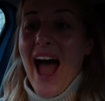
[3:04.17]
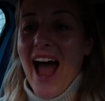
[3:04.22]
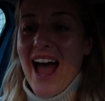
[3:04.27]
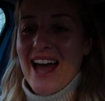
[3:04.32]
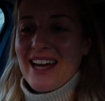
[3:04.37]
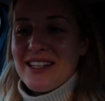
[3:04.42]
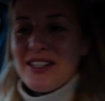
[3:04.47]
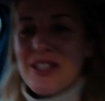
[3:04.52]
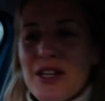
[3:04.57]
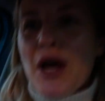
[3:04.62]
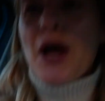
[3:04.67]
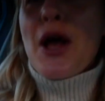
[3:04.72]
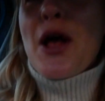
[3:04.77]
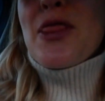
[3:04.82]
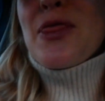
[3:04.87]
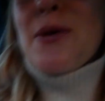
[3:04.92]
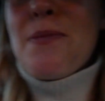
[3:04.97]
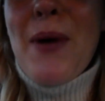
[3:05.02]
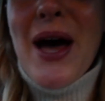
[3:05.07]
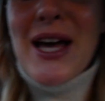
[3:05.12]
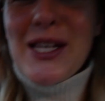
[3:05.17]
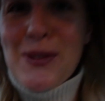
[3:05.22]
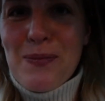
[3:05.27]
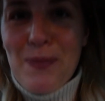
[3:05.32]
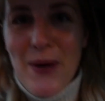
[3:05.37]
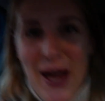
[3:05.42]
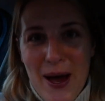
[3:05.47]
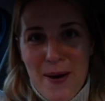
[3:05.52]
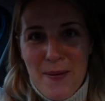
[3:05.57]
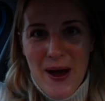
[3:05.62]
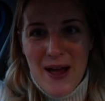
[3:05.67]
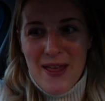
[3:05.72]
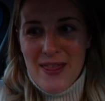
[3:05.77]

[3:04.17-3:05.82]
And the best bit about